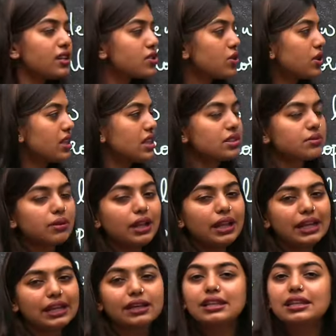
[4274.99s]
So, this will
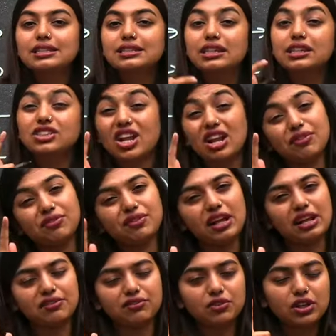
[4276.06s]
increase the shelf
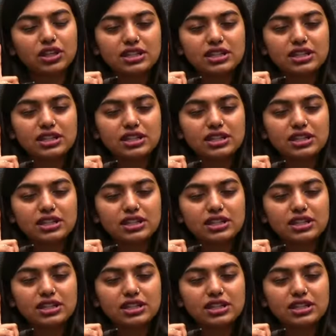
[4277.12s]
life, okay,